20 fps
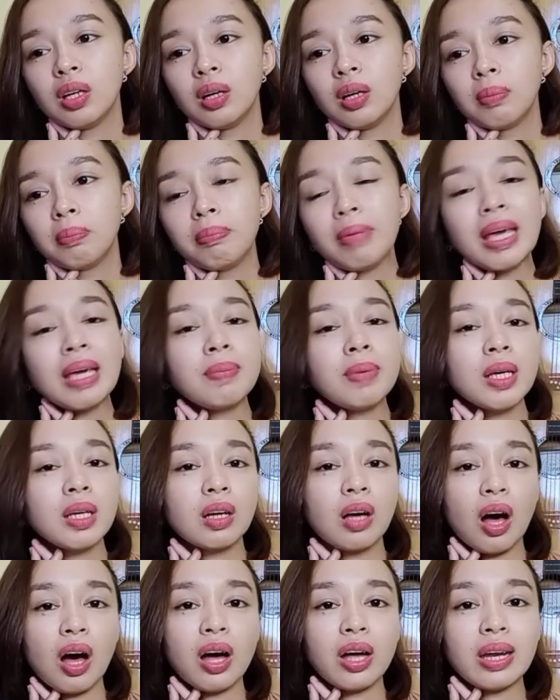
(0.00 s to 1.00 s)
maybe
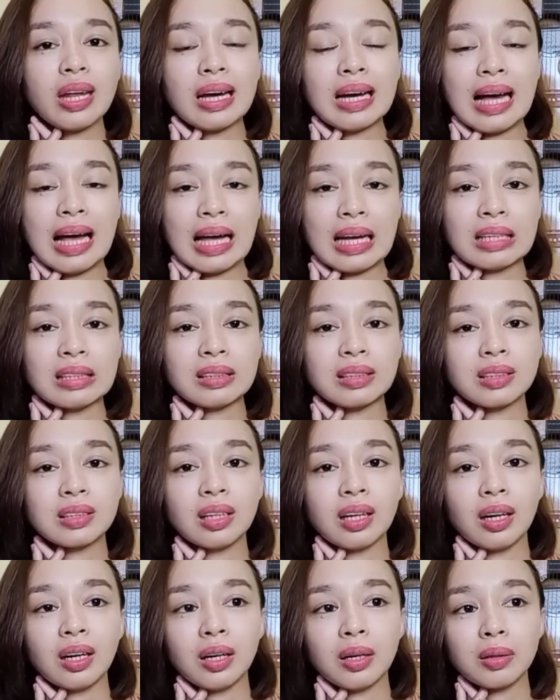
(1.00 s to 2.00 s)
God has
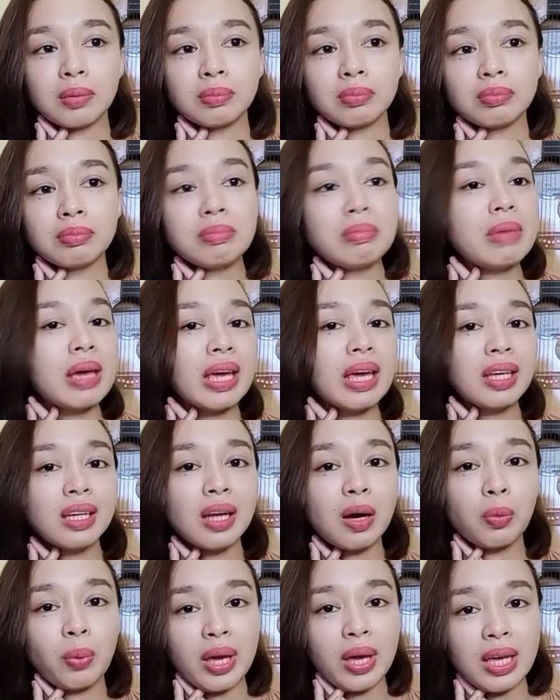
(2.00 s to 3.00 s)
made
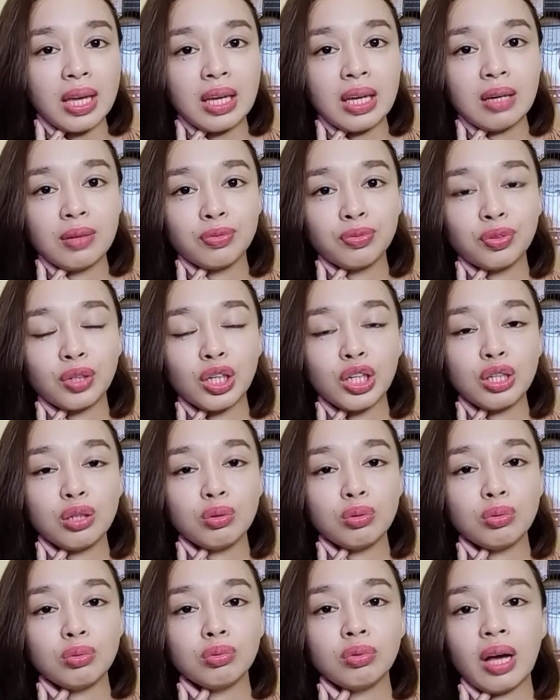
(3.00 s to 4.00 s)
a way for
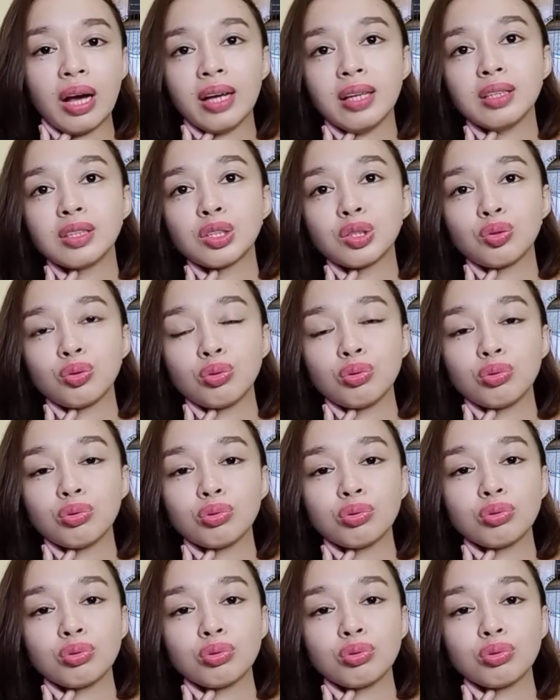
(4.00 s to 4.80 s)
you guys to